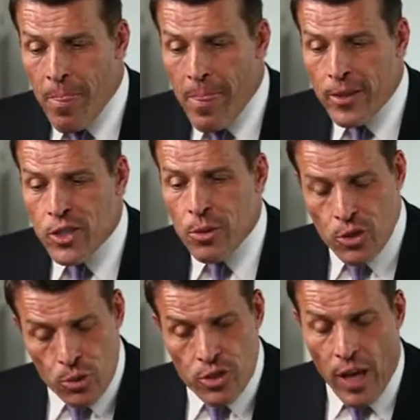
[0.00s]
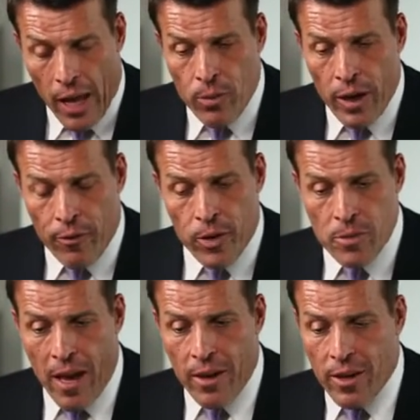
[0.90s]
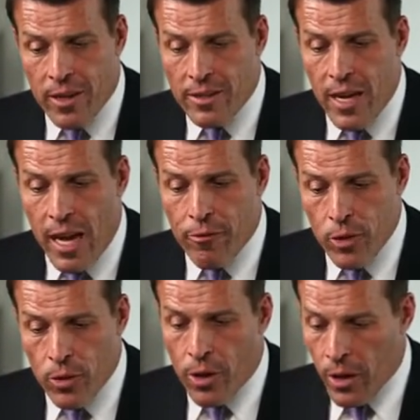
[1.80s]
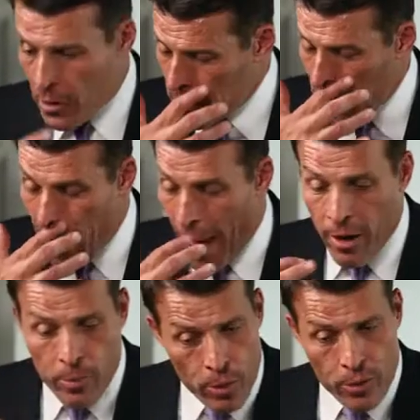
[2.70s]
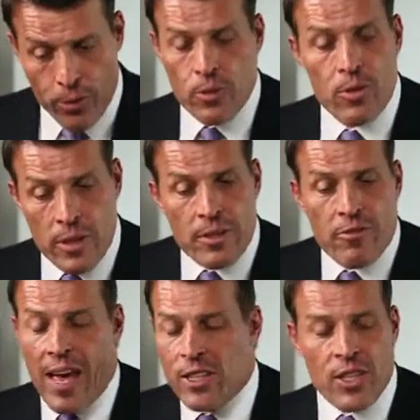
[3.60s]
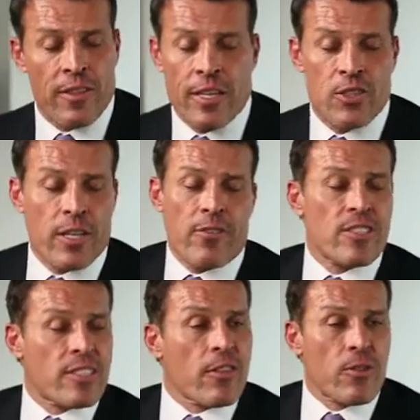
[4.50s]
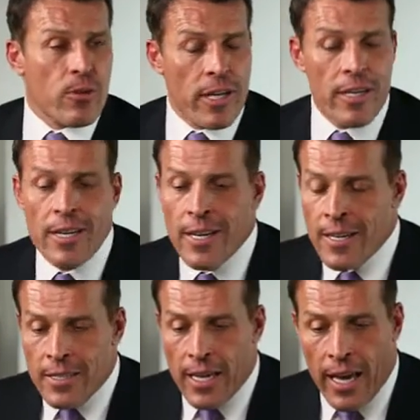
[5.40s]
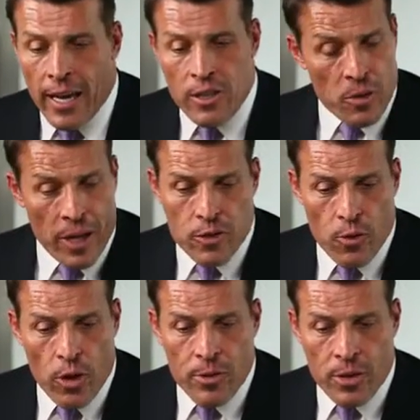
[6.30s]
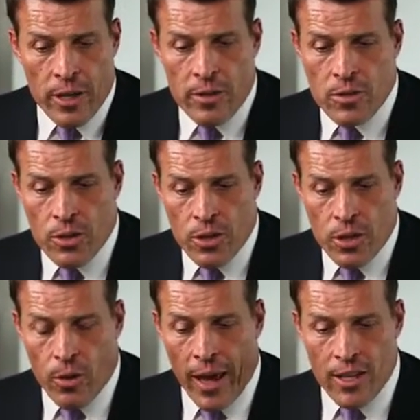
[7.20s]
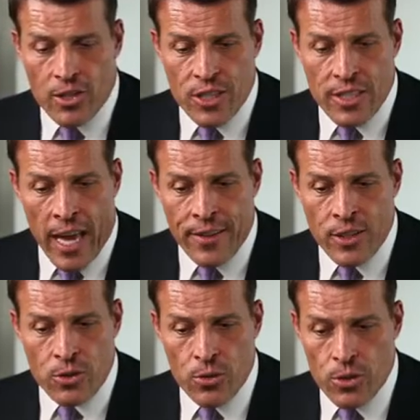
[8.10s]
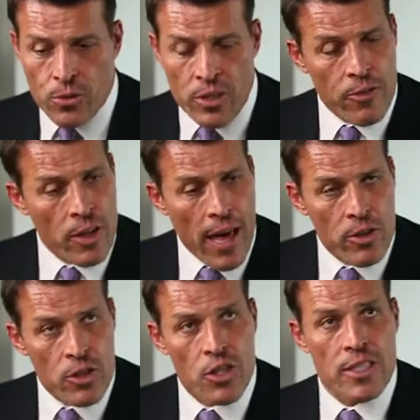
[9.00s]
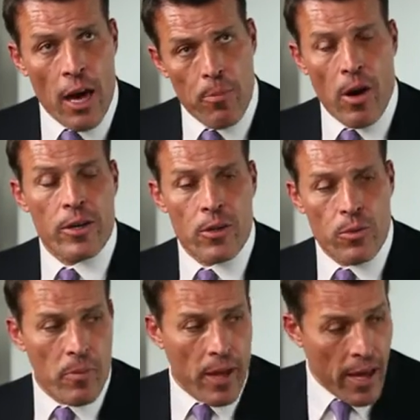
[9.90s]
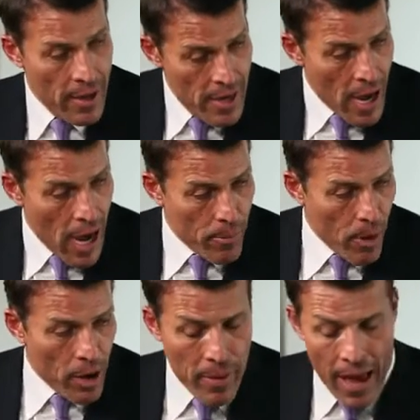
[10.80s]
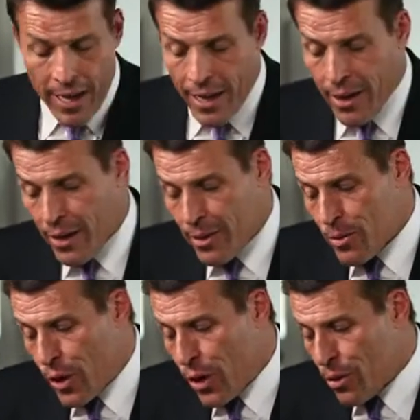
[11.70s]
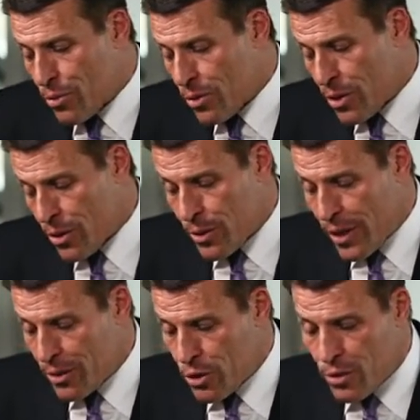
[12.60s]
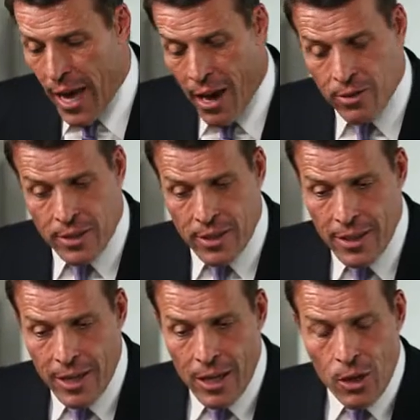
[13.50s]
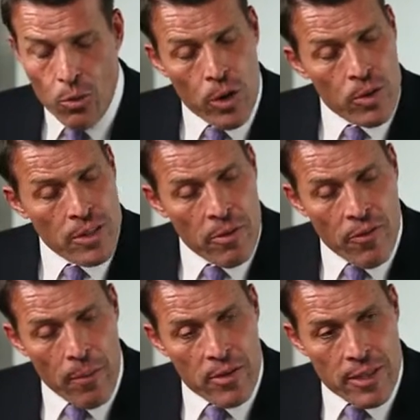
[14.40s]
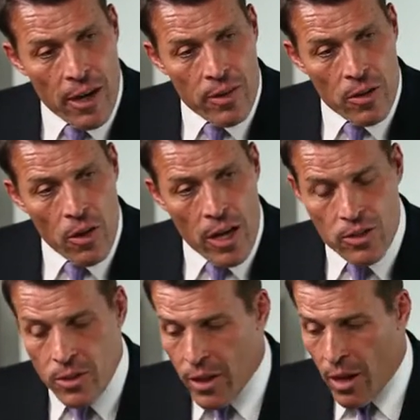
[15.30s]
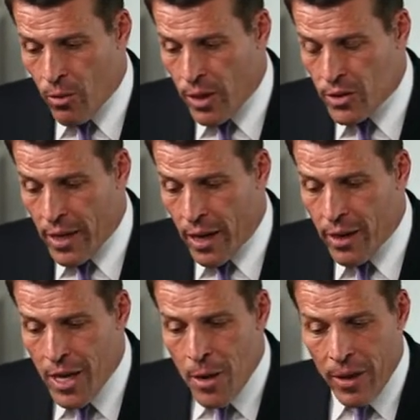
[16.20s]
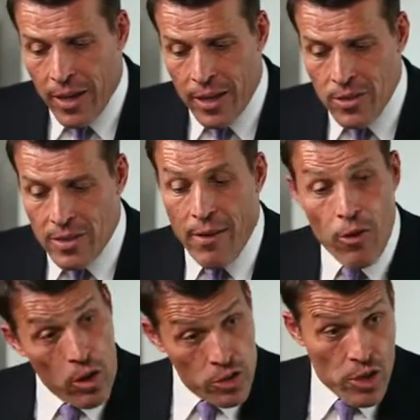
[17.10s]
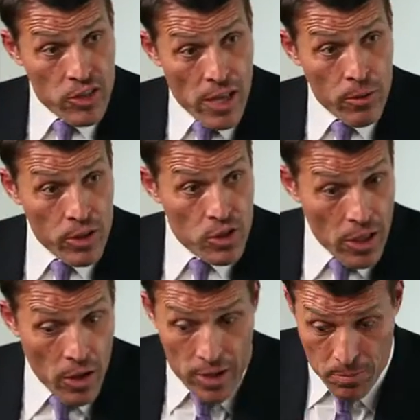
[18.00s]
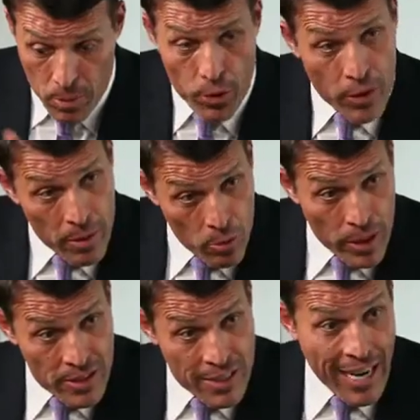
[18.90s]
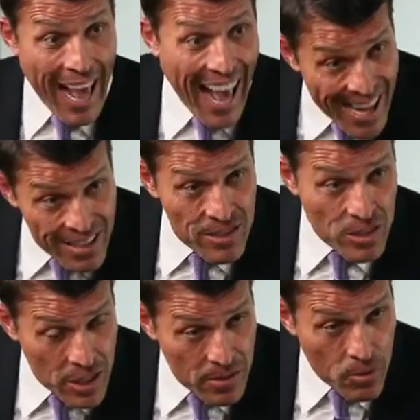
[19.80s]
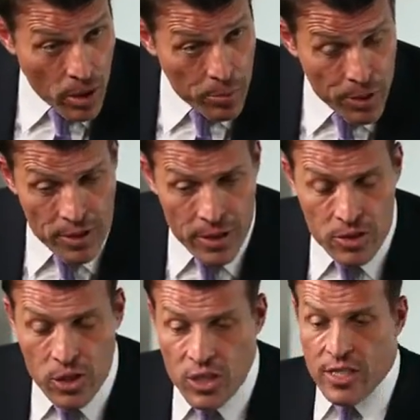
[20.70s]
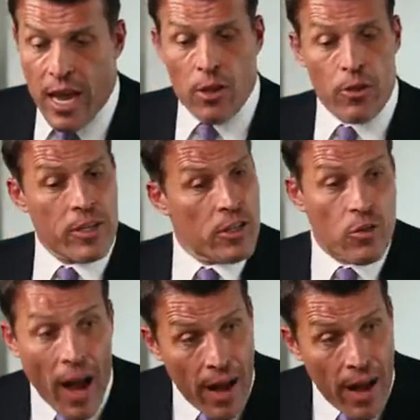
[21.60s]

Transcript: She was suicidal when I first met her. I flew her and her team out and I put her through this event. She didn't think she could even sit through it. And it transformed her. And to her credit, she's taken these tools to a different level. And she's now partnered with me. I brought her back here, to Newtown to work with some of the families there that lost their young ones there, because they've all lost young ones. She lost both of them, witnessed it, and she's quadriplegic. She's just now learning to drive